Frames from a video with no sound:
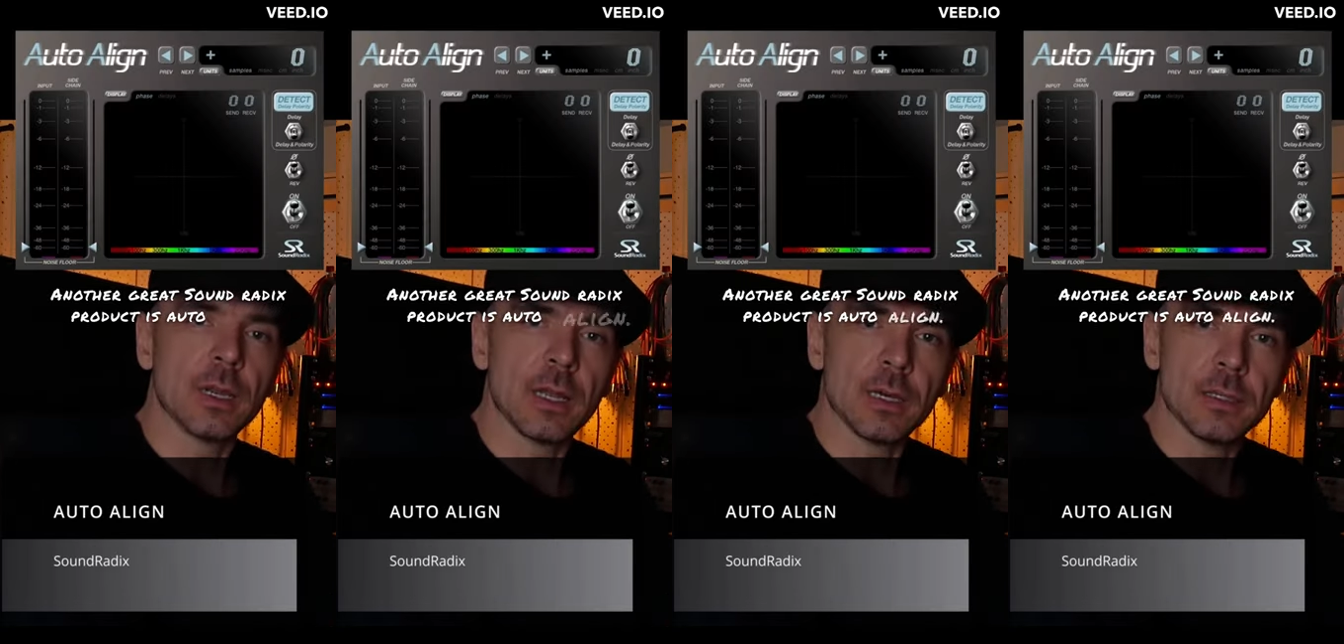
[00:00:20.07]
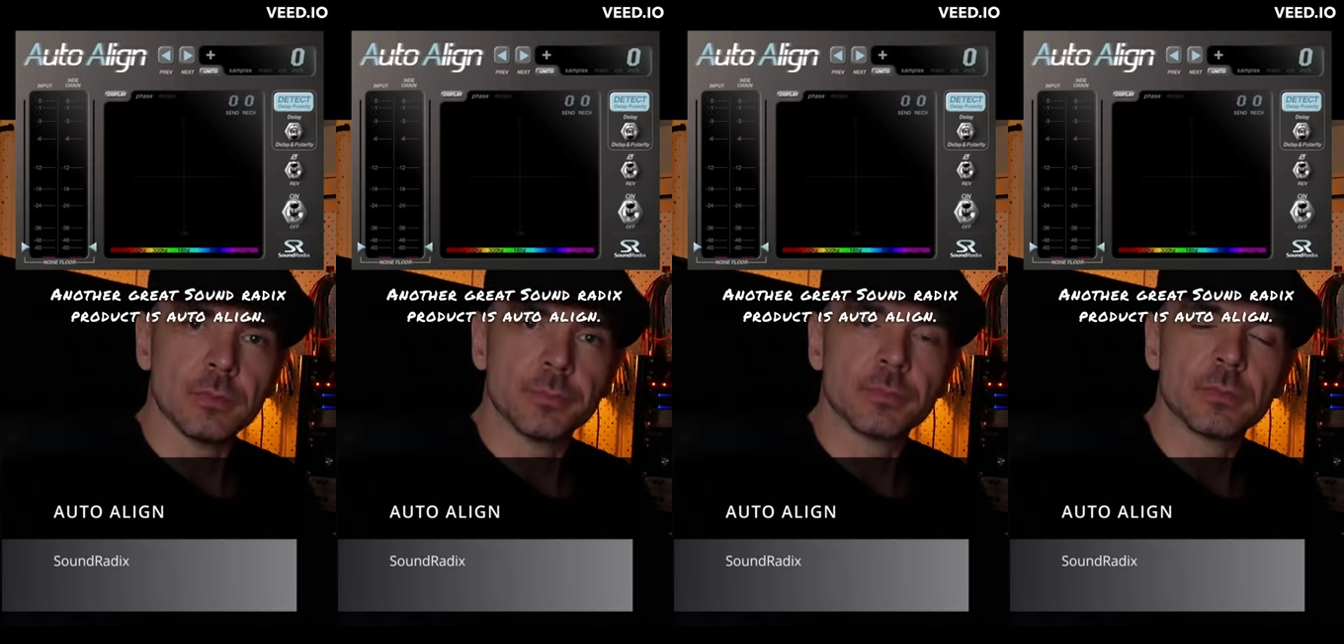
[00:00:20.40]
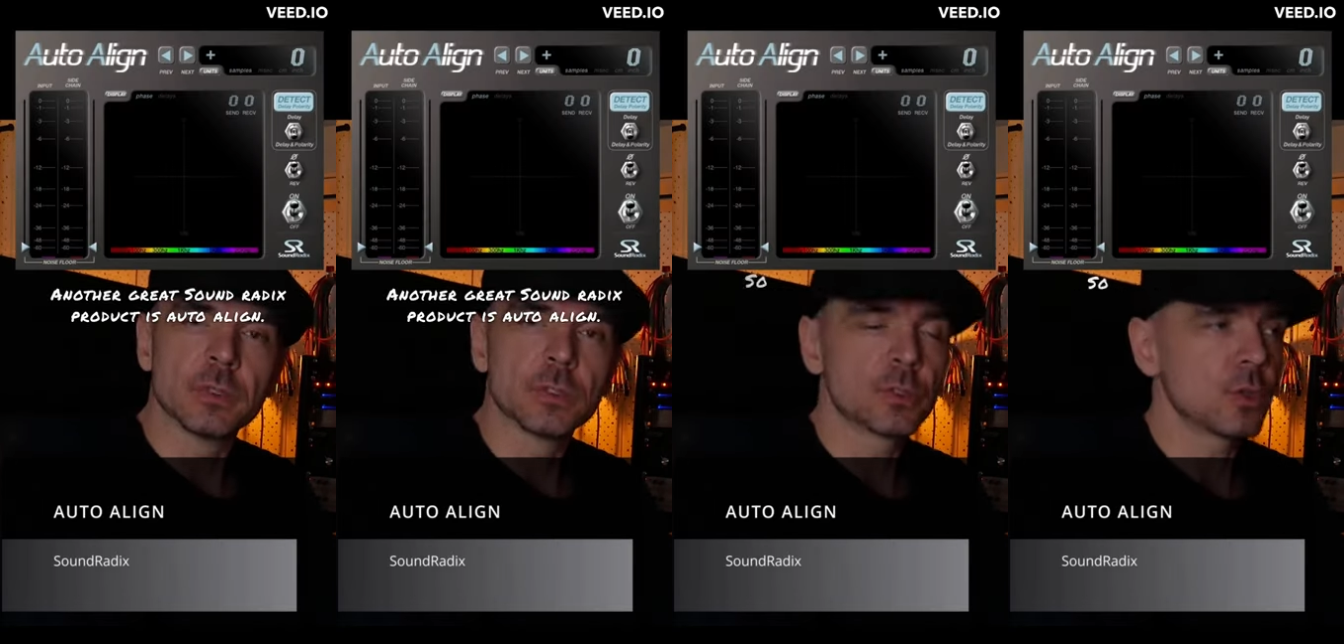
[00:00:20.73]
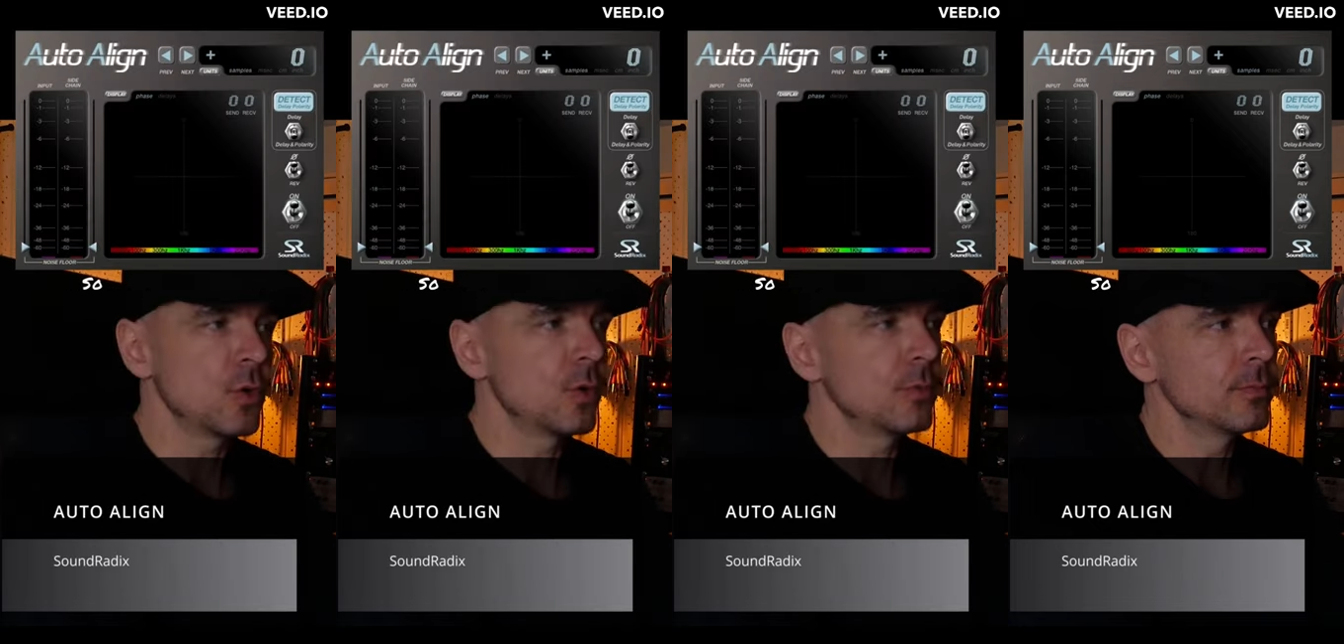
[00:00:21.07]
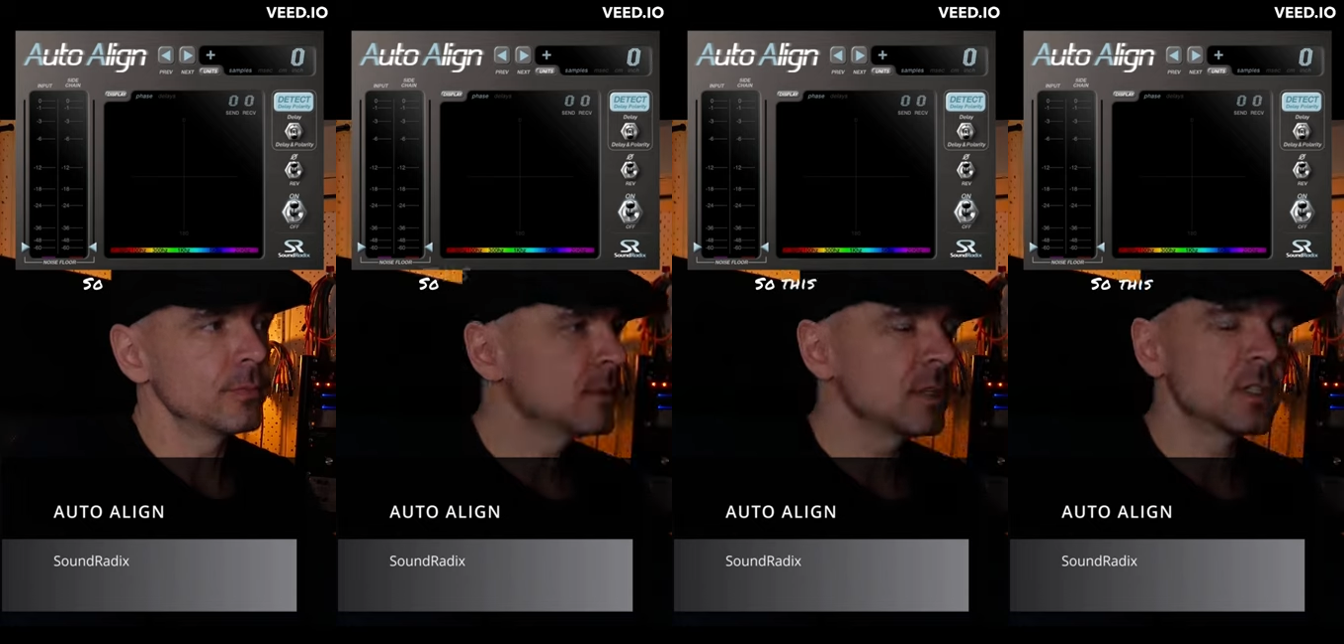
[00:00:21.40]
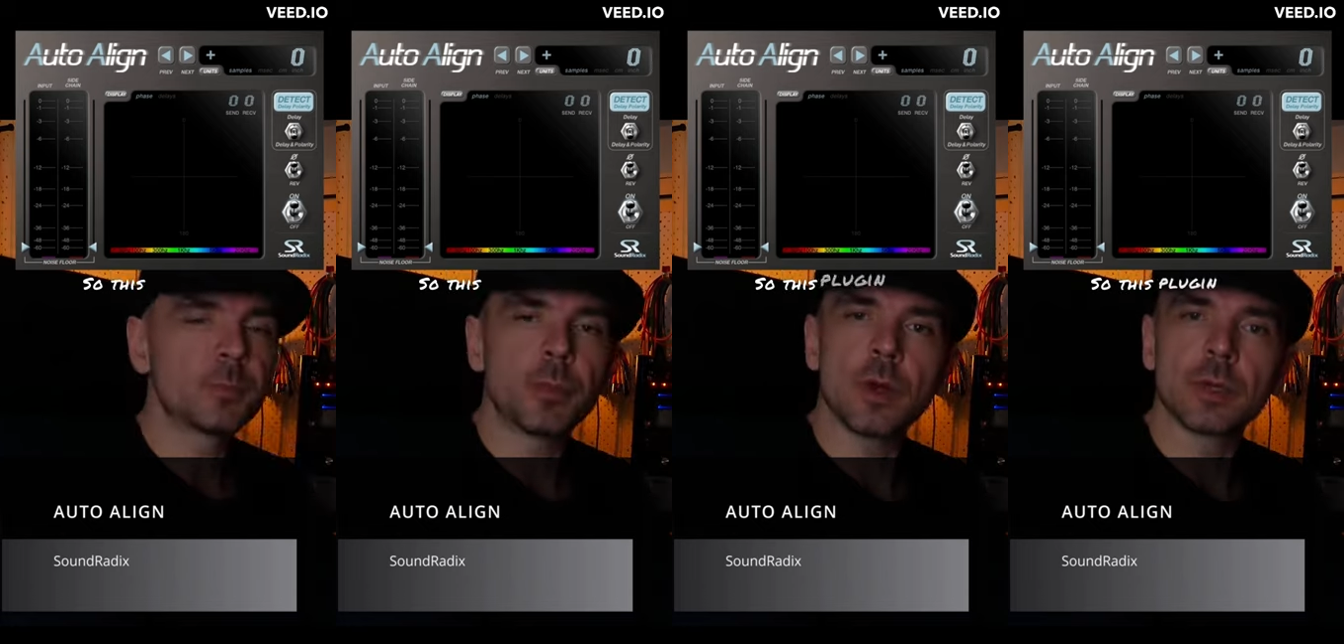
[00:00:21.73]
Align. So this
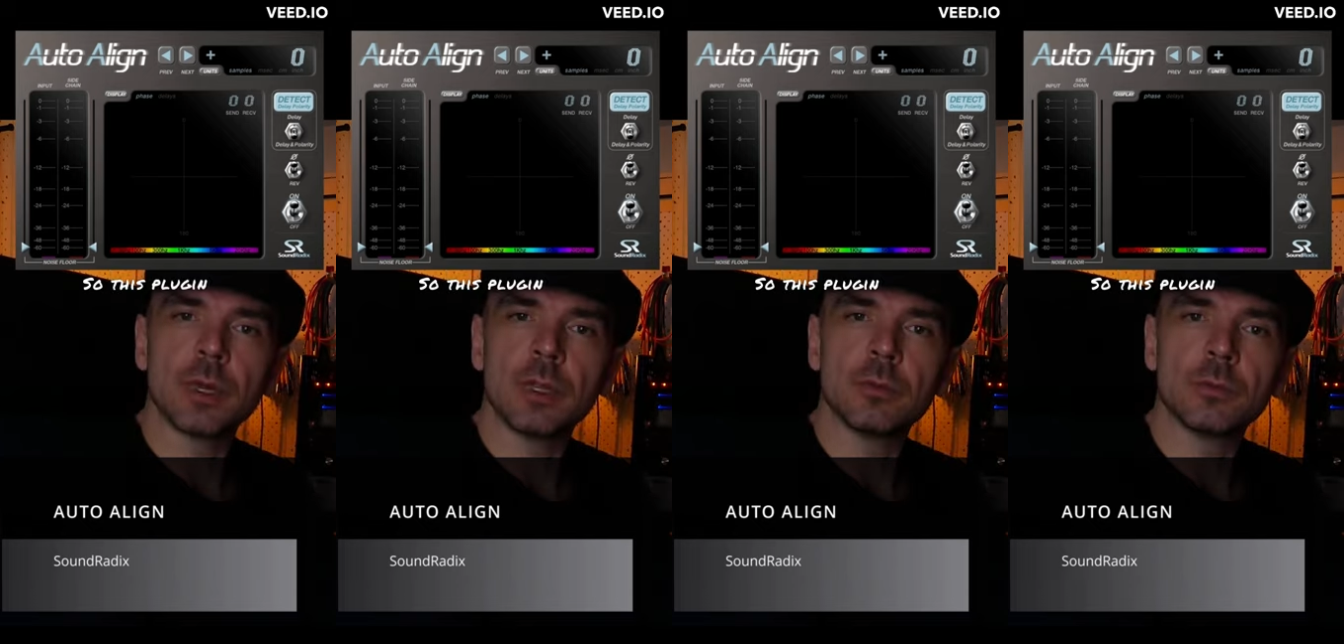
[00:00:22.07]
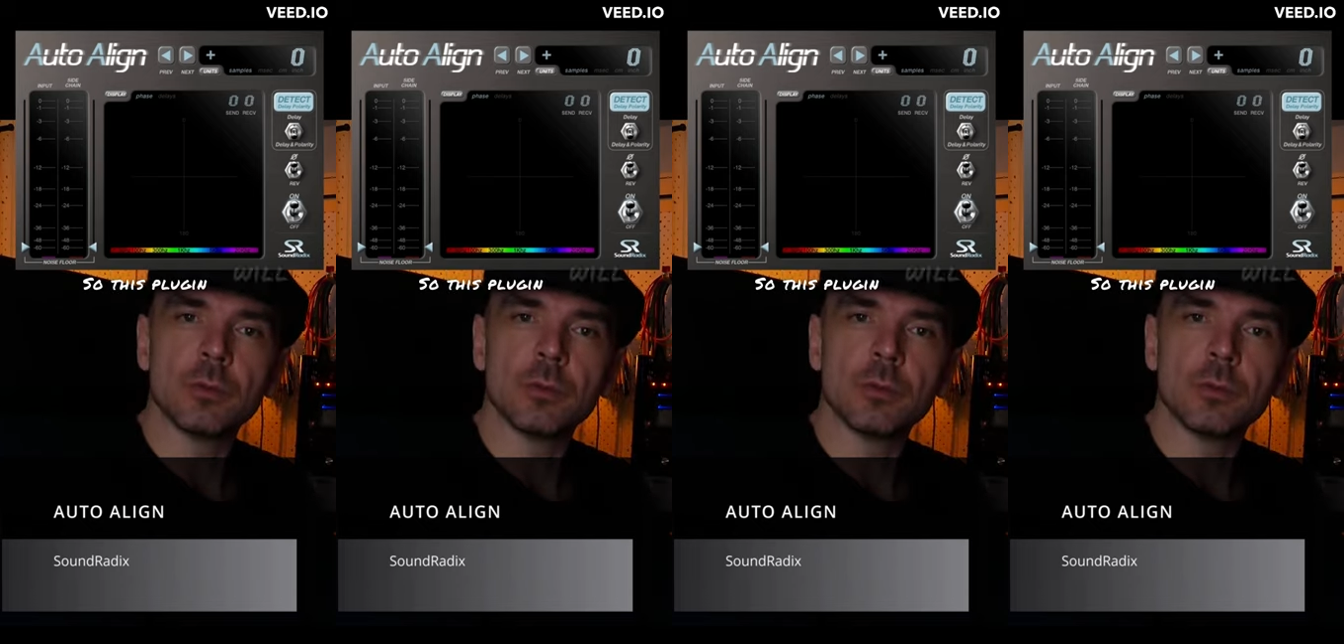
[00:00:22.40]
plugin